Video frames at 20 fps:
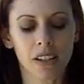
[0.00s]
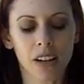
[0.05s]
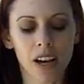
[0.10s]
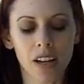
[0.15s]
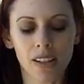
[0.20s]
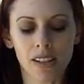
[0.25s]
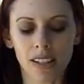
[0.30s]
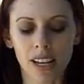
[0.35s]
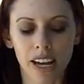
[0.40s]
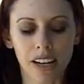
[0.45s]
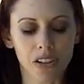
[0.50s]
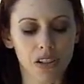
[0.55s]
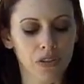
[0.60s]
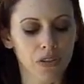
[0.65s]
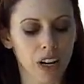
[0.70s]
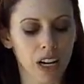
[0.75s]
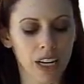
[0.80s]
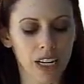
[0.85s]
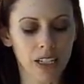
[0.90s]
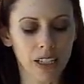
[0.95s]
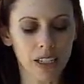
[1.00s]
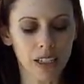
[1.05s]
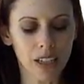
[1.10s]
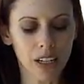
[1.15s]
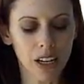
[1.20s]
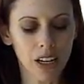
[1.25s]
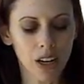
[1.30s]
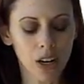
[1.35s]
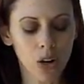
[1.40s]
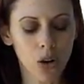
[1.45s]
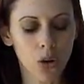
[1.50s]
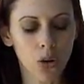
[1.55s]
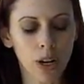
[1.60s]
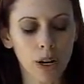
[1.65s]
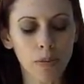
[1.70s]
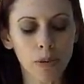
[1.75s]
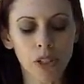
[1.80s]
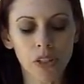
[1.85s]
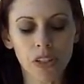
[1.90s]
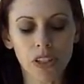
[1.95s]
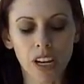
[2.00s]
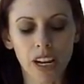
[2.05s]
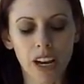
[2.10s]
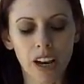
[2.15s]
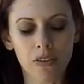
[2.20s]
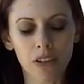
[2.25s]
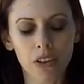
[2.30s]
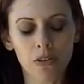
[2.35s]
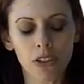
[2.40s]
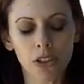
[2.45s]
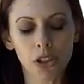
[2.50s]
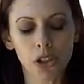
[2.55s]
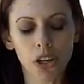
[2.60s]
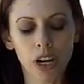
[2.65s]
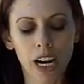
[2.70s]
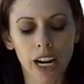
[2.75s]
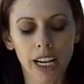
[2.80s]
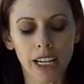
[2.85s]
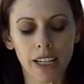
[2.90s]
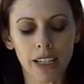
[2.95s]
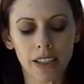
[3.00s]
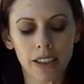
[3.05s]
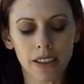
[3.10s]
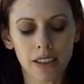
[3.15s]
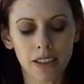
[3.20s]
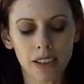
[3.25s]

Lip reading: not satisfied, or able to say I've even tried,